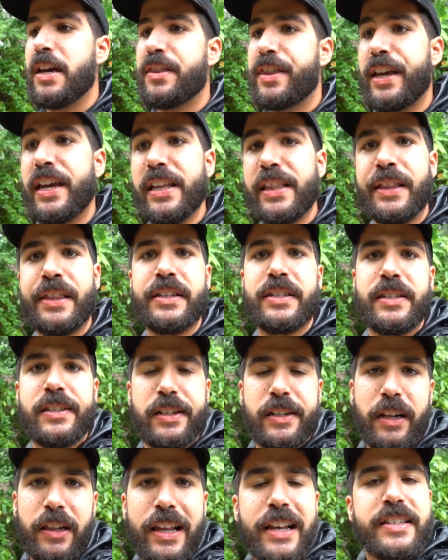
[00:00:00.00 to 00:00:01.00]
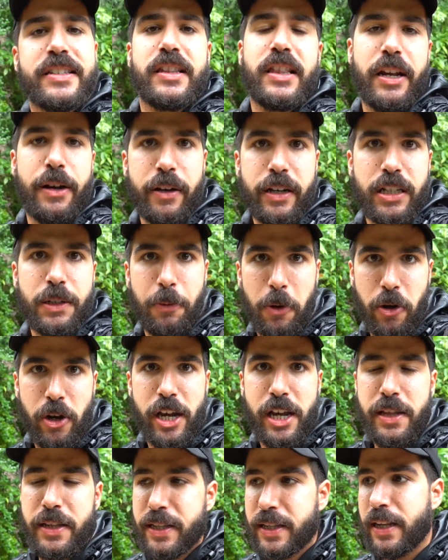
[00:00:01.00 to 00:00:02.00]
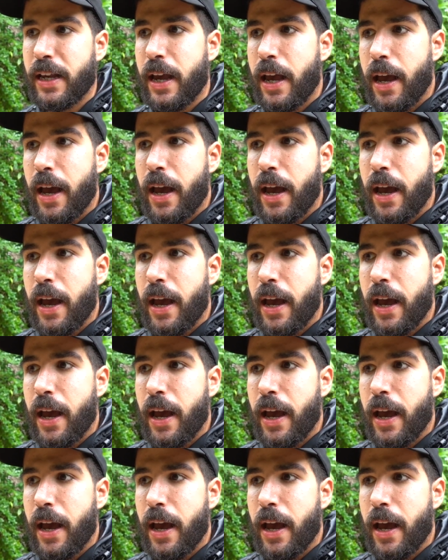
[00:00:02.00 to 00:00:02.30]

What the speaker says: thinking that this is going to lessen their experience,